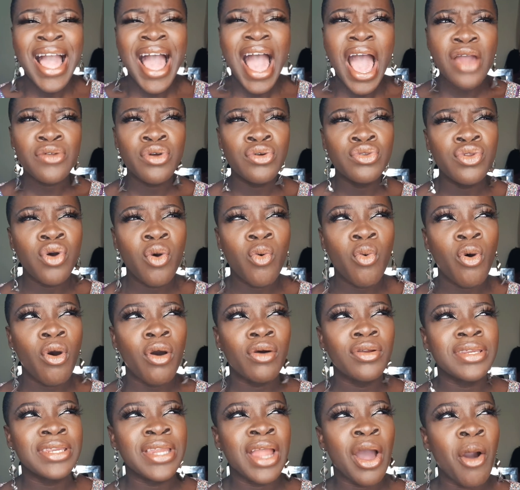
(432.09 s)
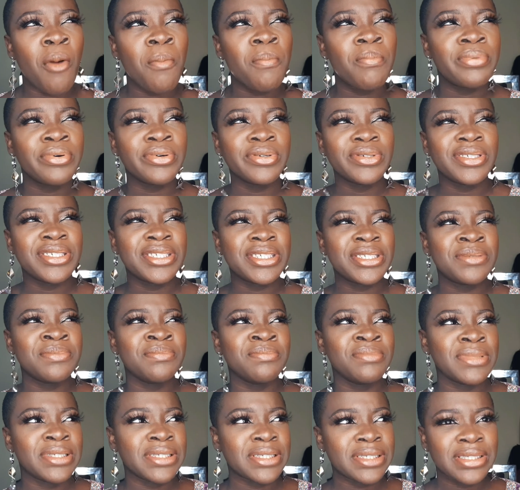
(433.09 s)
I don't know what now pushed
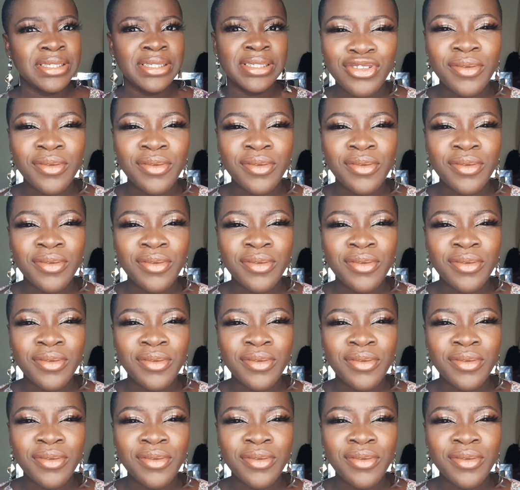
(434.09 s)
me.